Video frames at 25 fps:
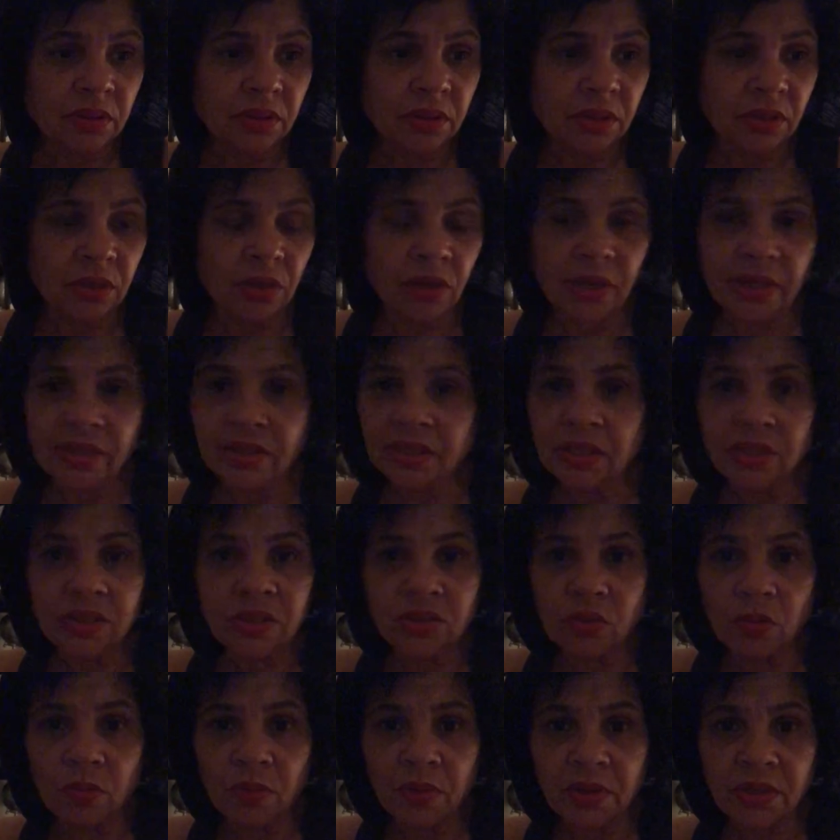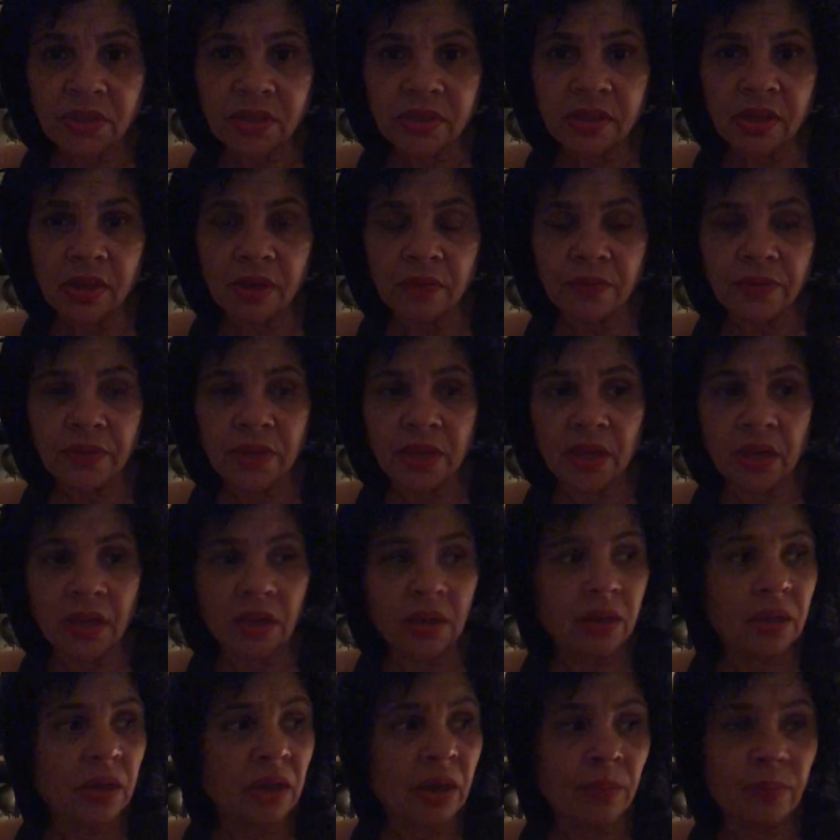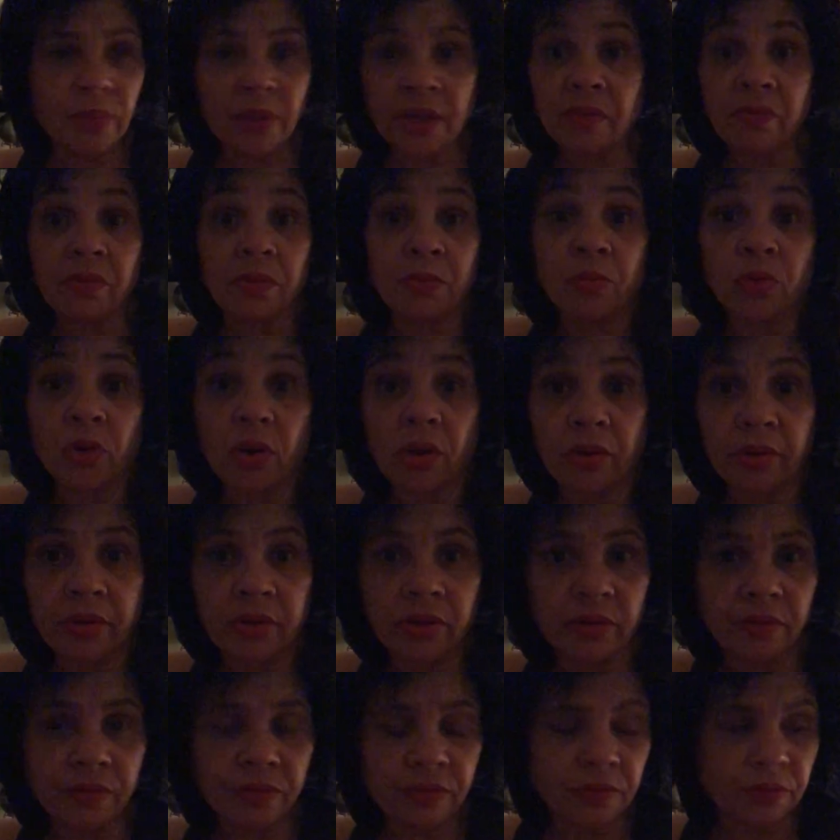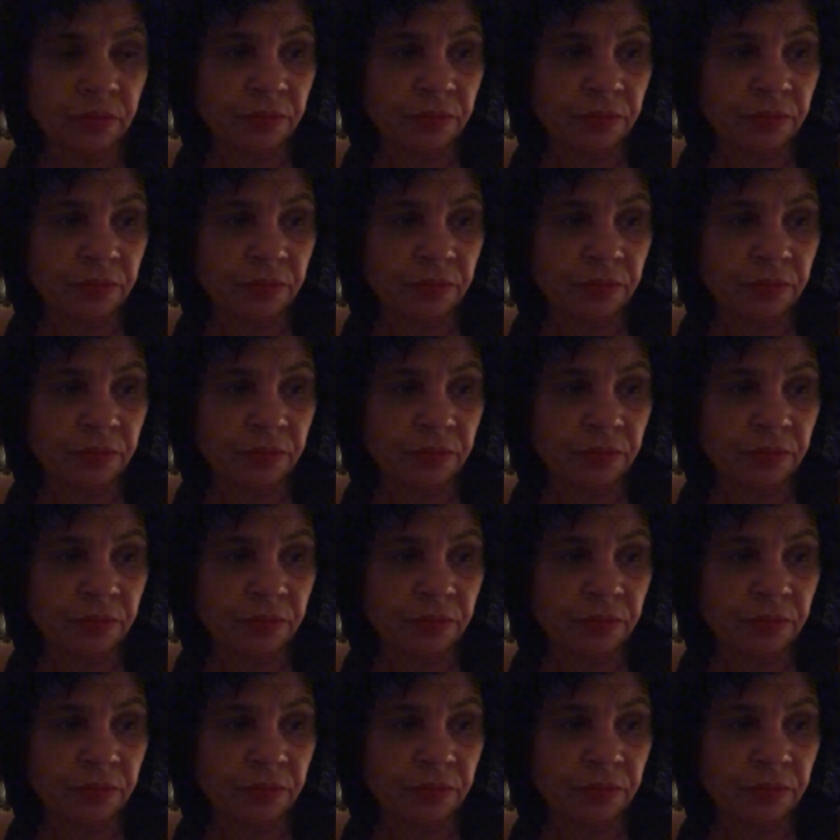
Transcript: I did so much stuff that I'm not even proud of.